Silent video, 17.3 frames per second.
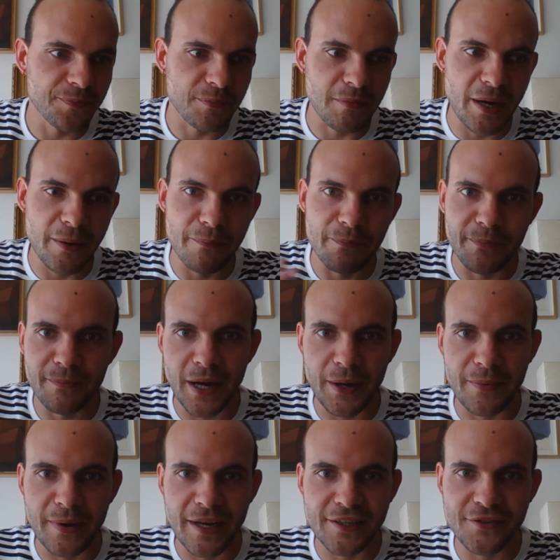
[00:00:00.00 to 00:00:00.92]

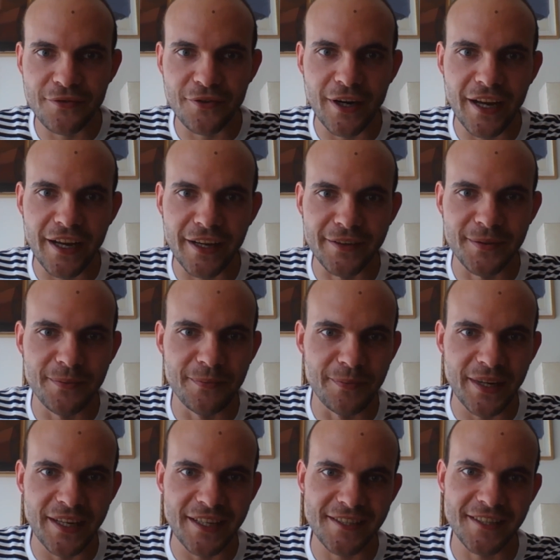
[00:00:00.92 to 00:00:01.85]
my best friend,
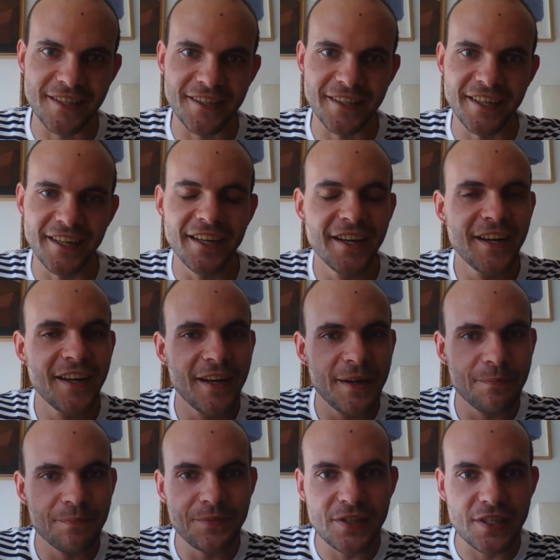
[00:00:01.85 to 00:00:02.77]
basically.
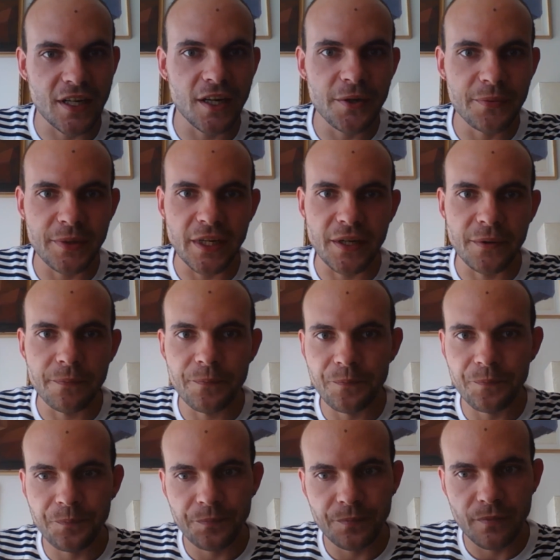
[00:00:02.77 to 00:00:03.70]
Tell me,
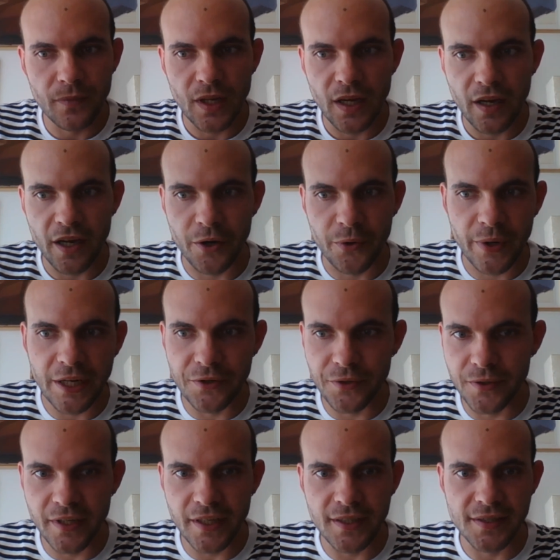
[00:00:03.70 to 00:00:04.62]
how do I
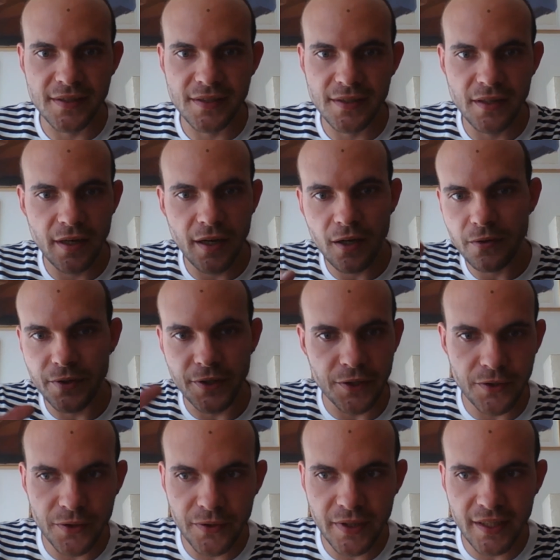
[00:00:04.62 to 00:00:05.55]
do this? Oh,
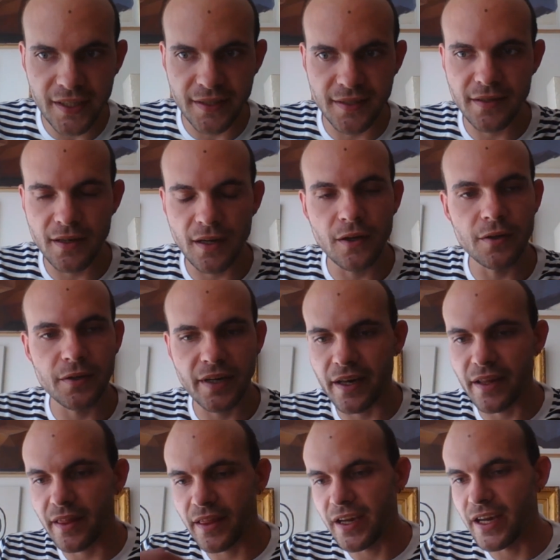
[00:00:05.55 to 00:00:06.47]
you do this. Oh,
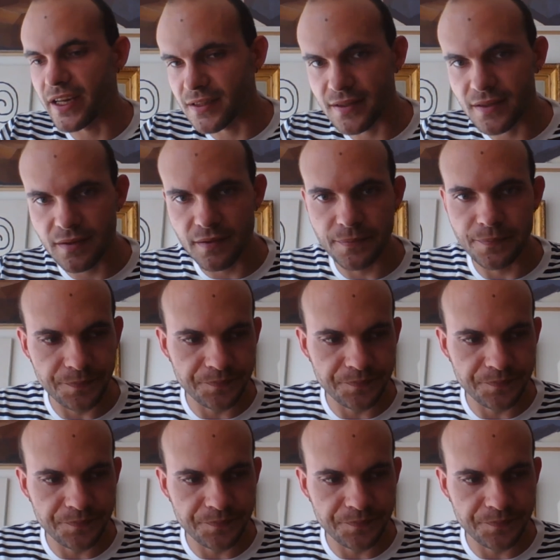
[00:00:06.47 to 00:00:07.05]
okay, thanks.